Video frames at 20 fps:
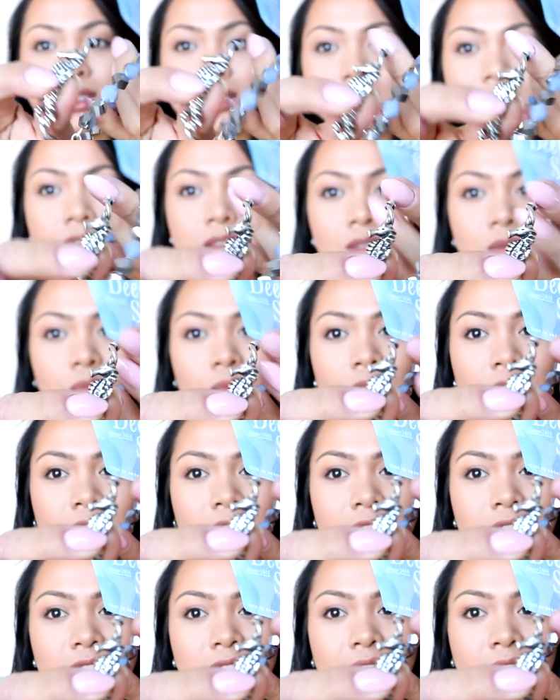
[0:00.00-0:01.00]
This is the one
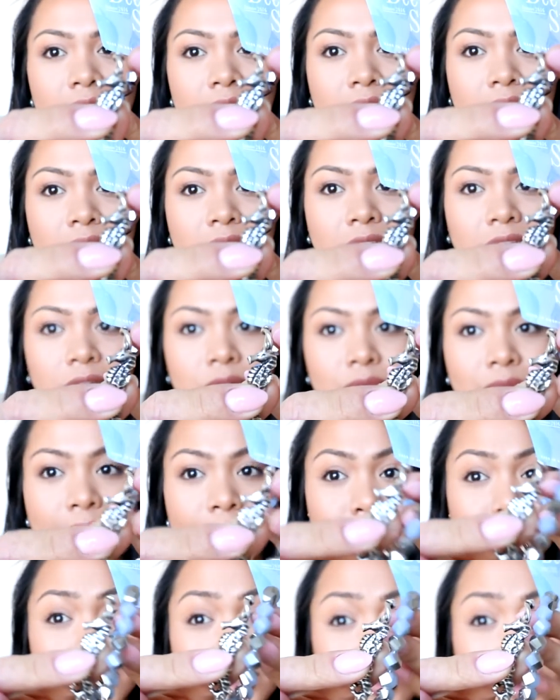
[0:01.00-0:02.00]
that just kind of
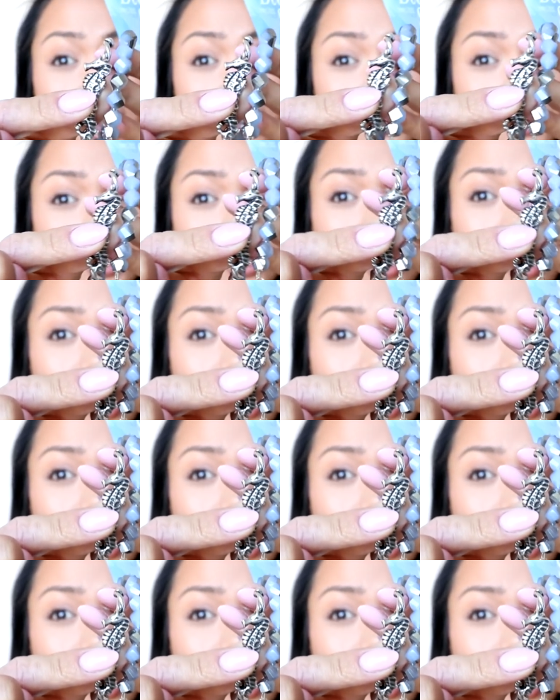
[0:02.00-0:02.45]
wraps around your